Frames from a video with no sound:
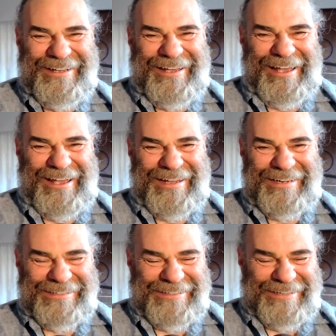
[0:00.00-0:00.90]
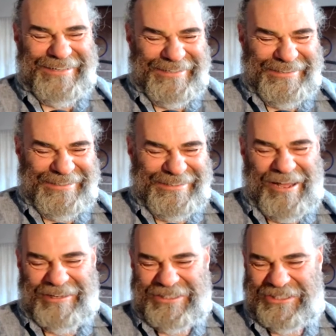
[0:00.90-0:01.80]
And
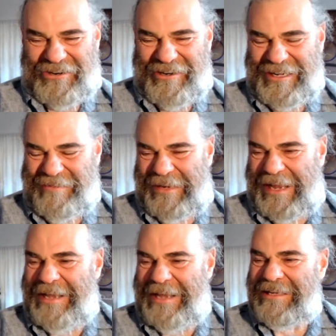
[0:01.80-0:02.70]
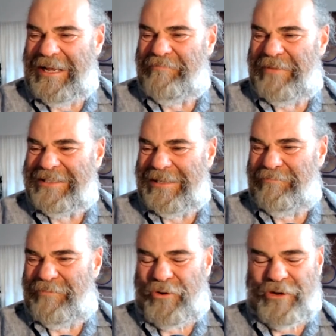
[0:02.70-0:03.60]
long story, but I ended up at
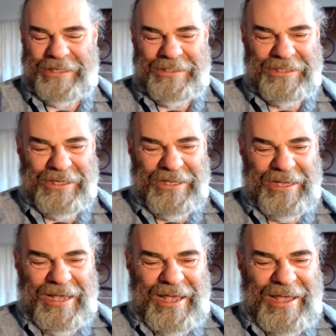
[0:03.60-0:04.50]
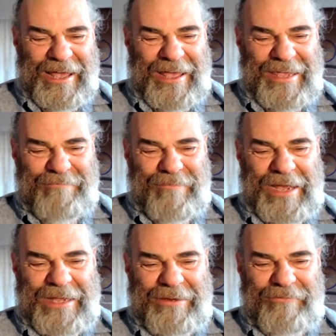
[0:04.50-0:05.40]
some point in
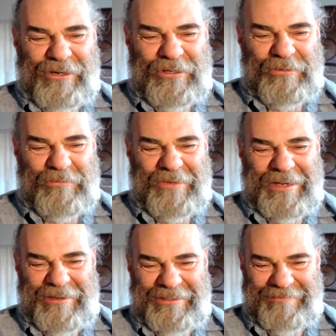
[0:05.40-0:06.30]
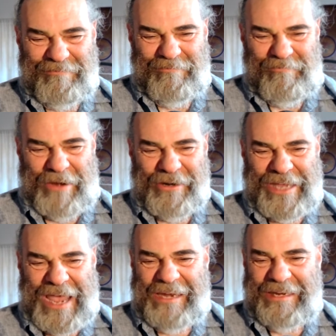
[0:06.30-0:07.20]
my room
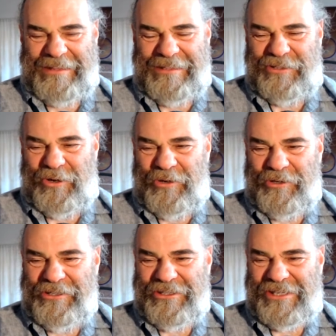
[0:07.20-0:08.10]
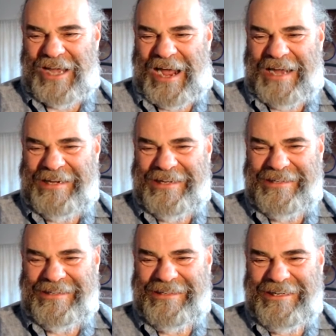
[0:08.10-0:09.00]
barricading the doors,
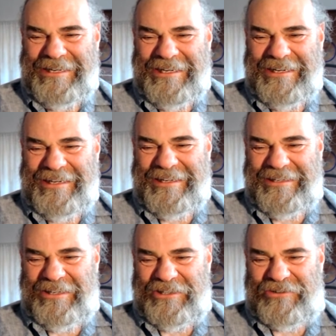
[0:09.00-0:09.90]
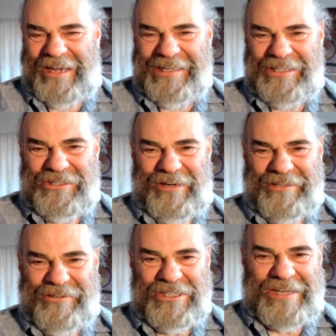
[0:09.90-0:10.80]
hiding, you know, trying to
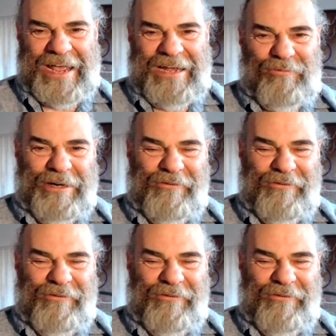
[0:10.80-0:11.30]
understand what